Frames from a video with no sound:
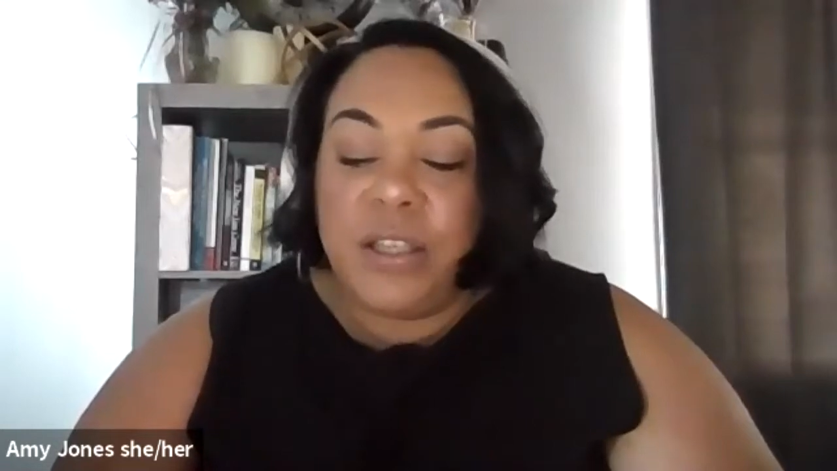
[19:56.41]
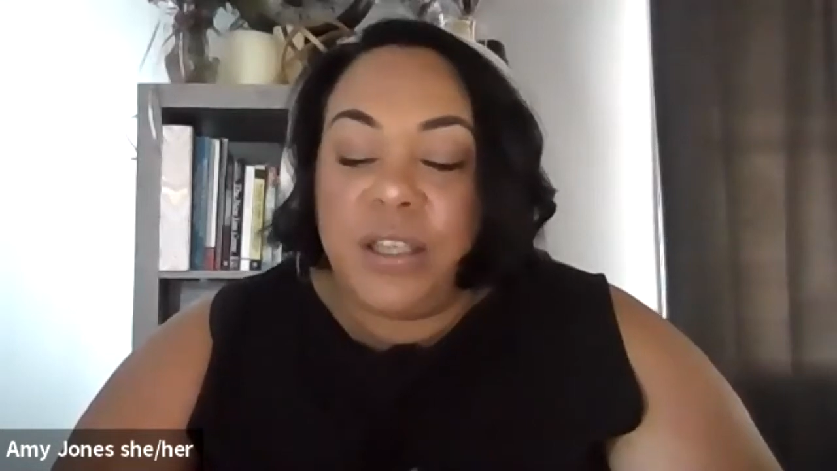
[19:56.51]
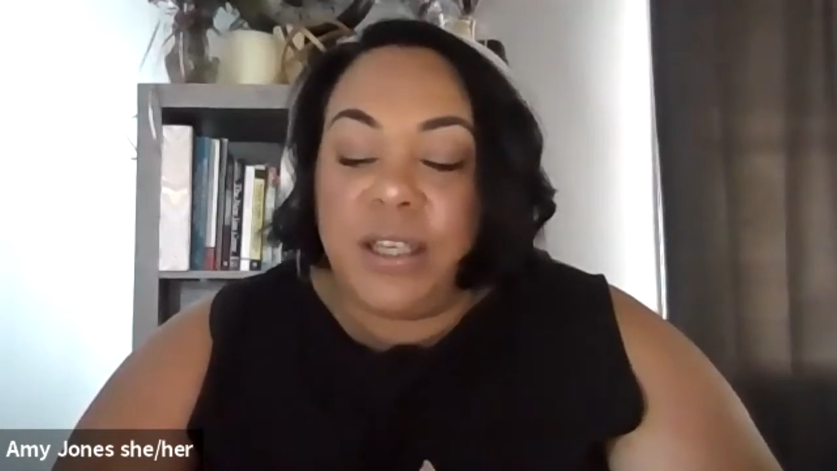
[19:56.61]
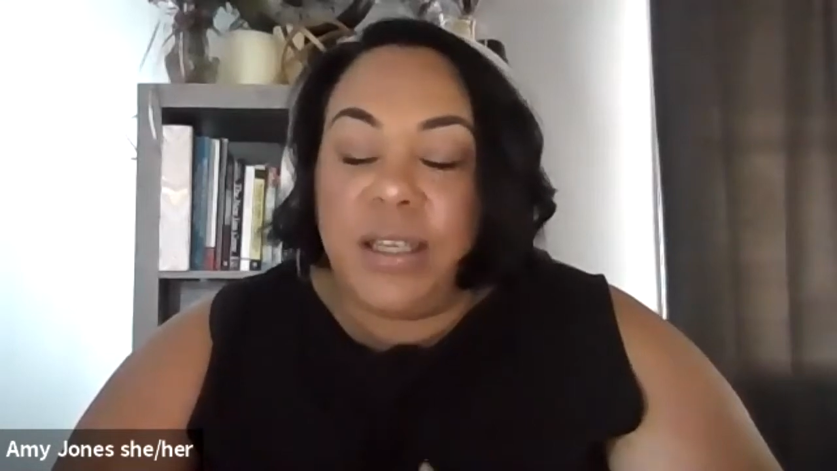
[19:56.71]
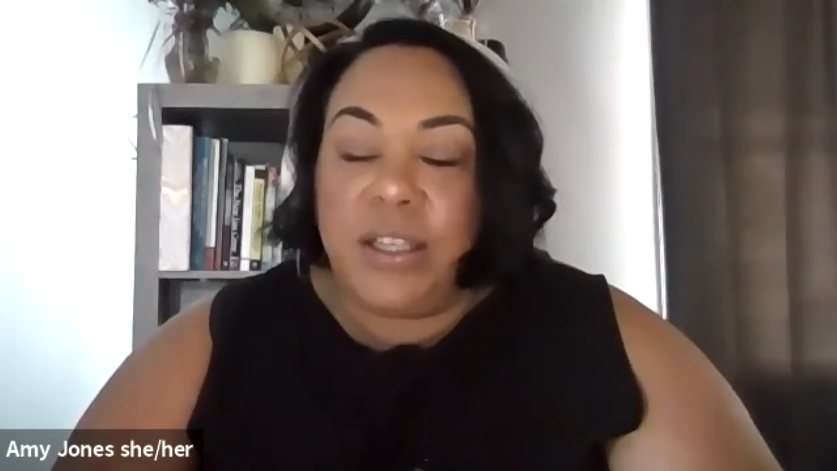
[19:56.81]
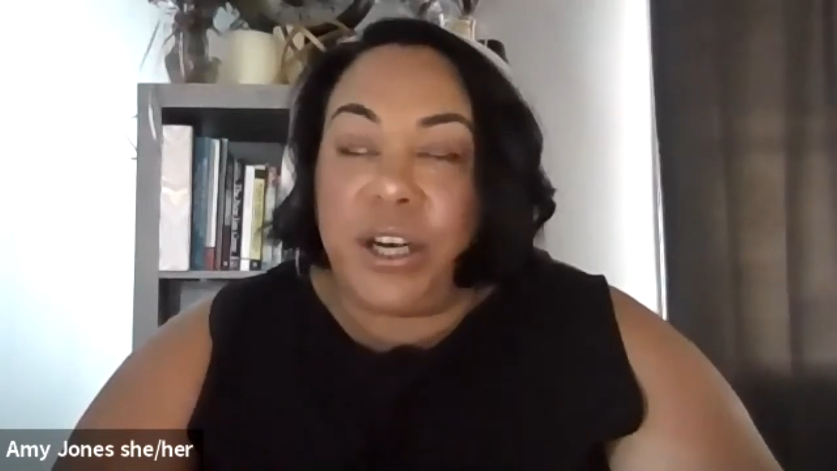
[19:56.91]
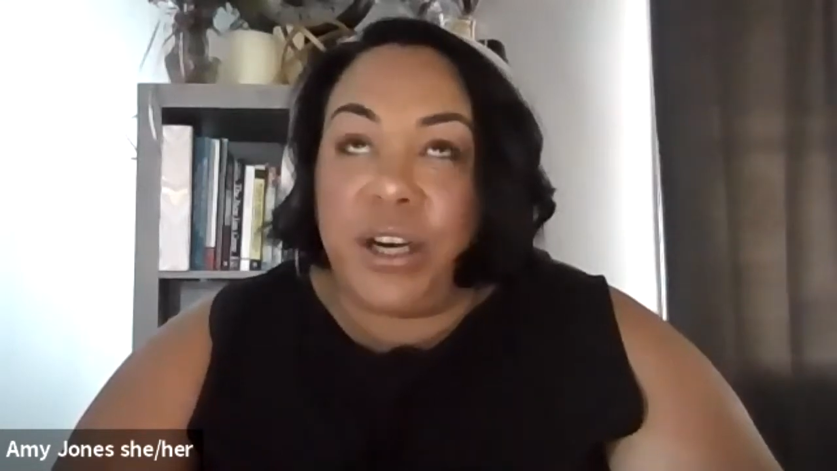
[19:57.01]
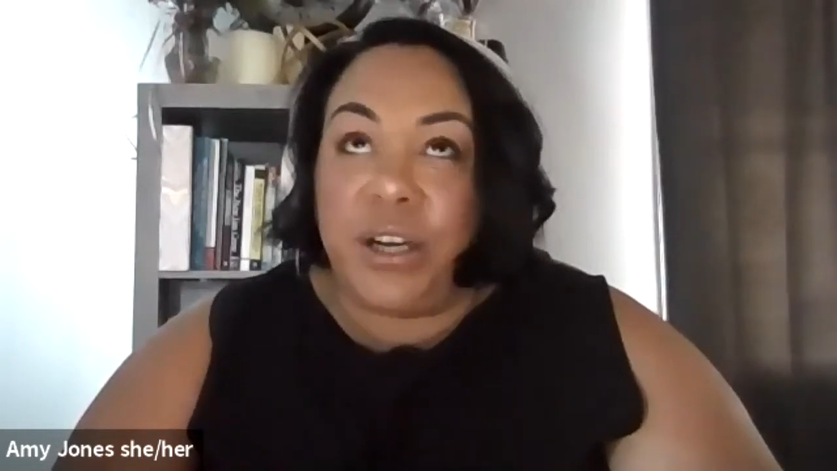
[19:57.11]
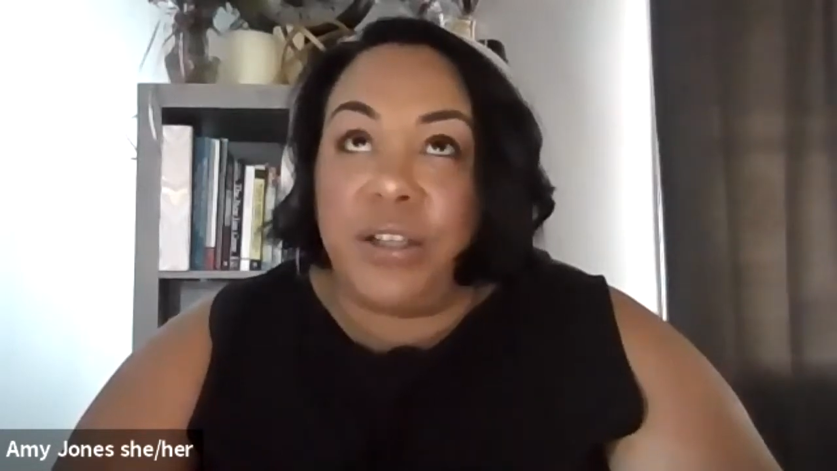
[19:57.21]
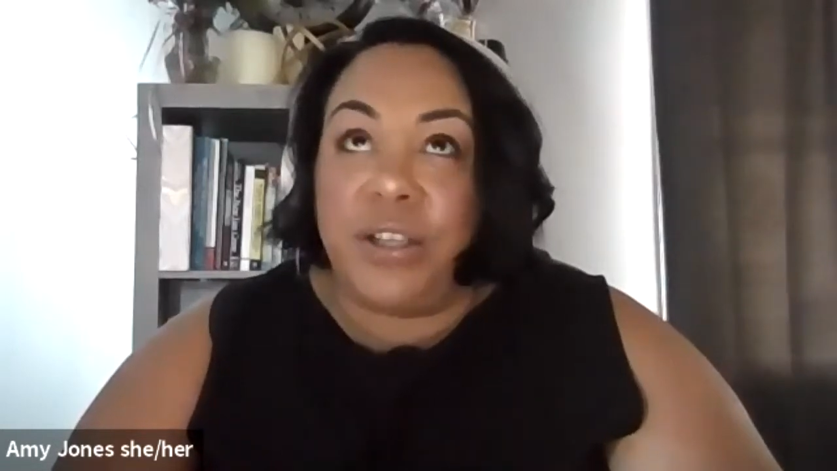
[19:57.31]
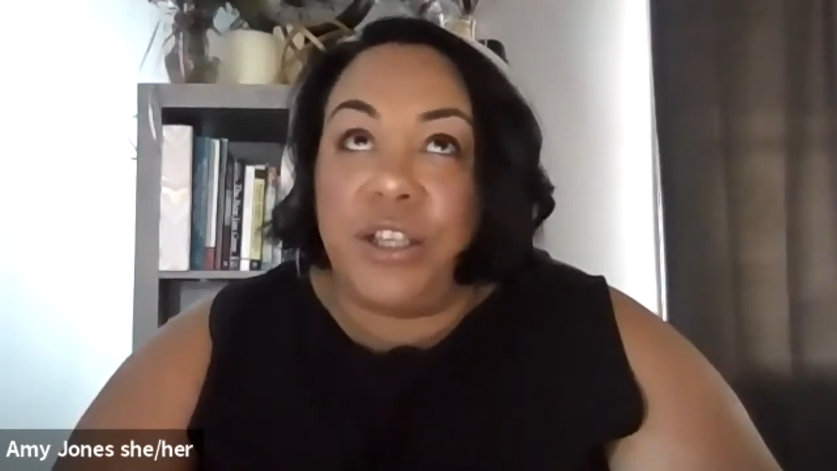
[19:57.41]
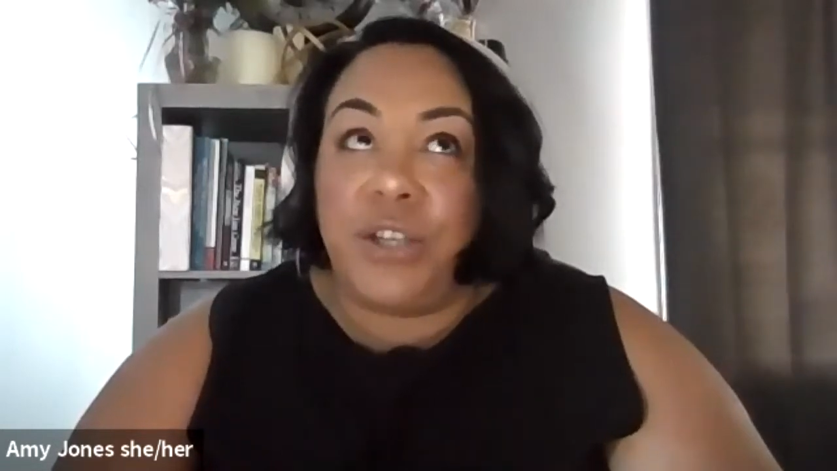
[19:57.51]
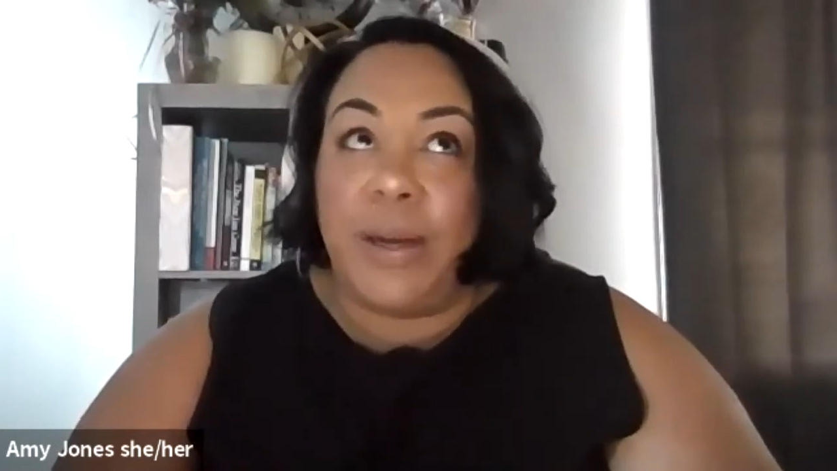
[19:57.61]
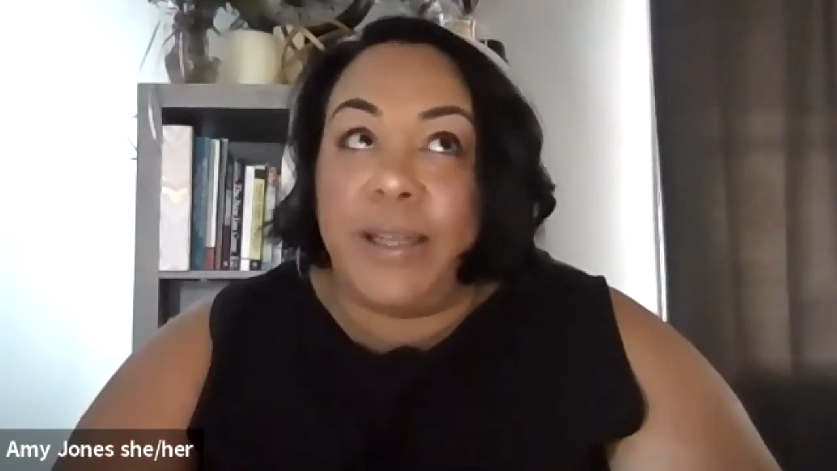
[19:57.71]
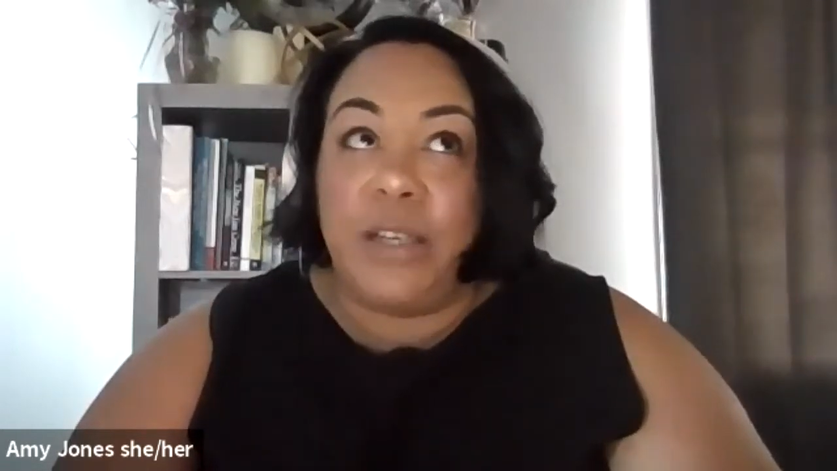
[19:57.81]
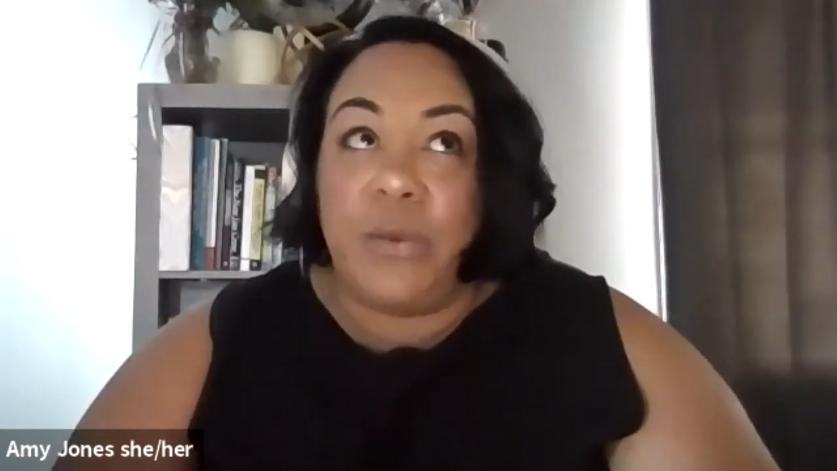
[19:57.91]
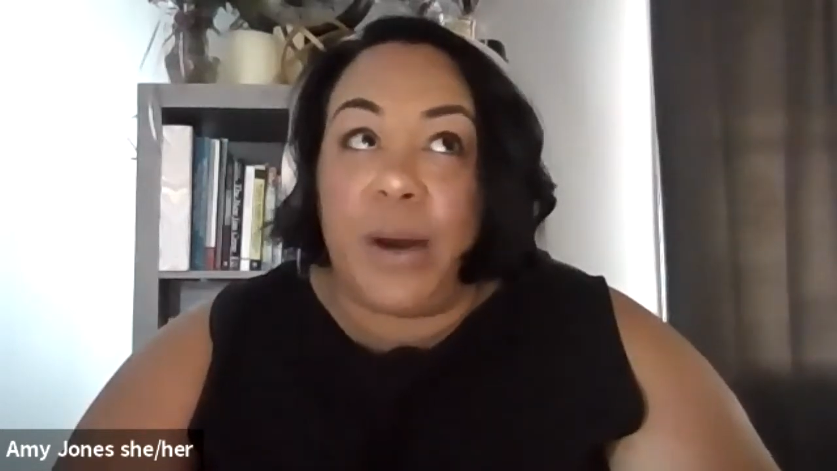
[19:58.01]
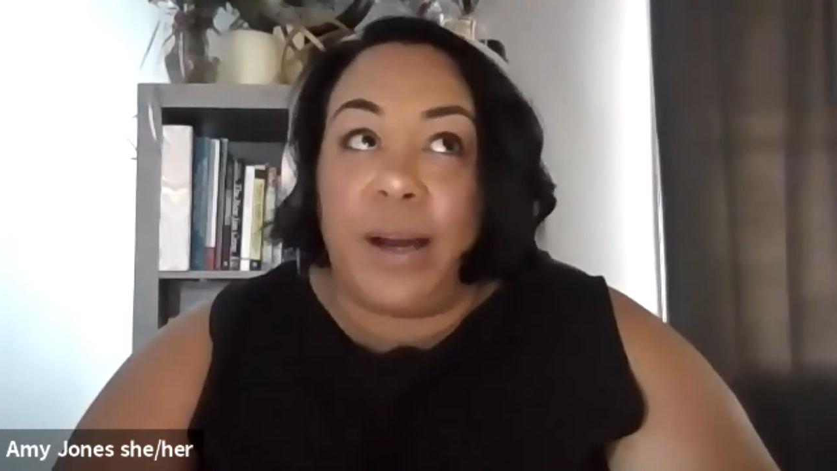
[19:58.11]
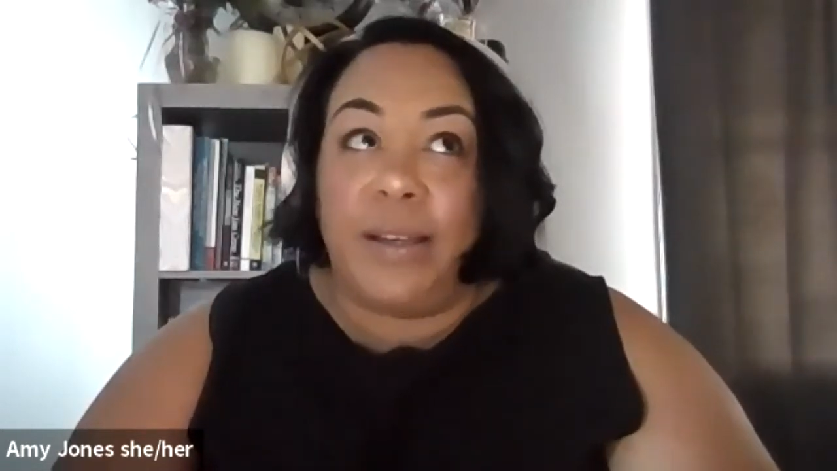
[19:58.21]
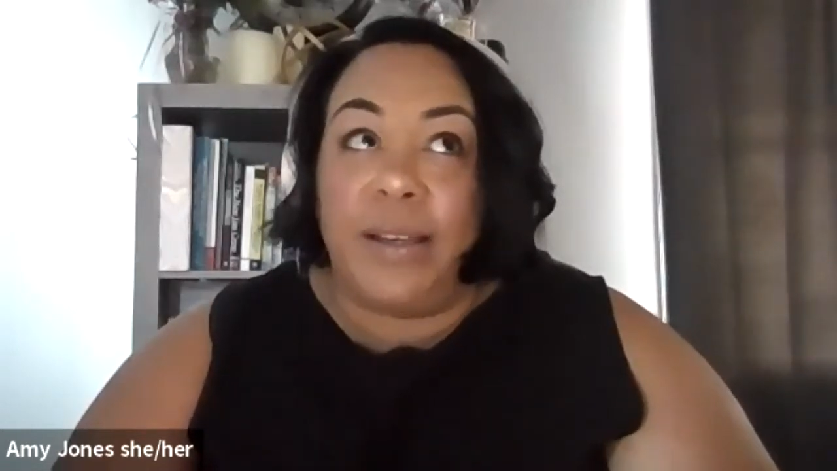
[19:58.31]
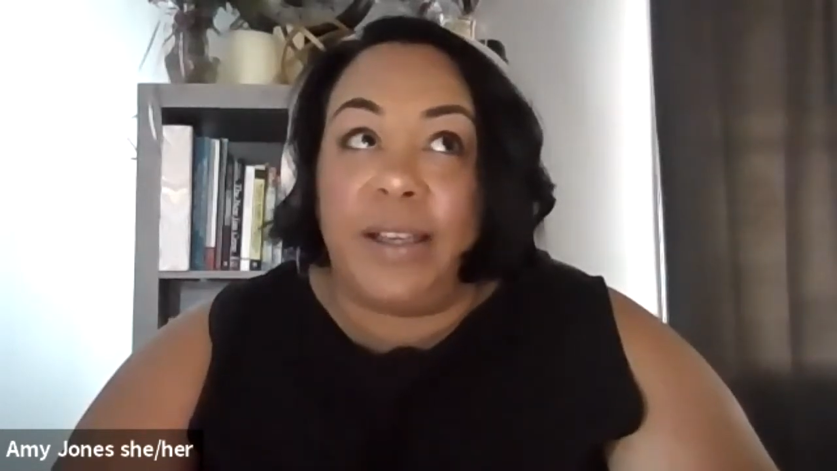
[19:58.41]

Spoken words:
she turned 21